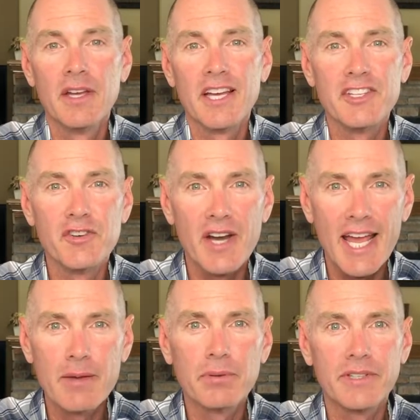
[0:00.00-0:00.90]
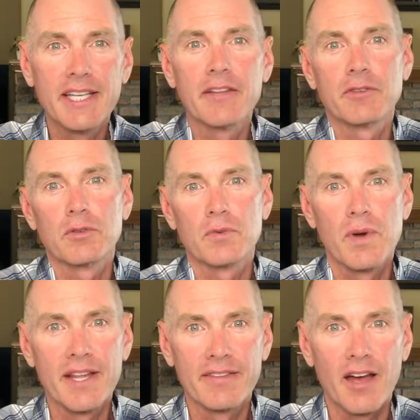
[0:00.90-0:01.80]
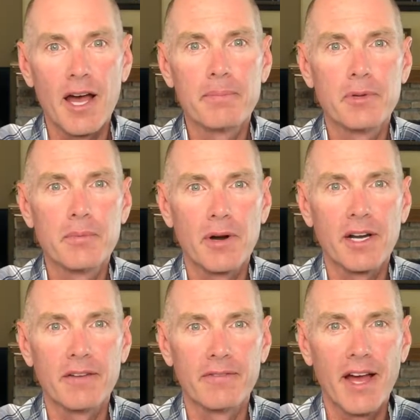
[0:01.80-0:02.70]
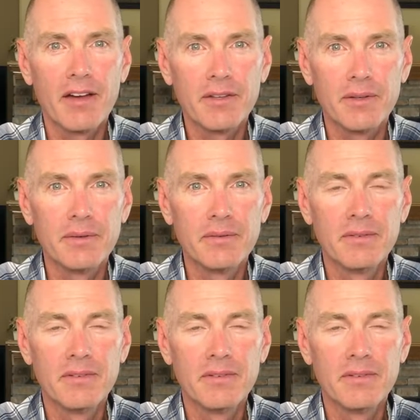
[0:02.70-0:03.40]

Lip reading: and you're able to get those rents up to market value,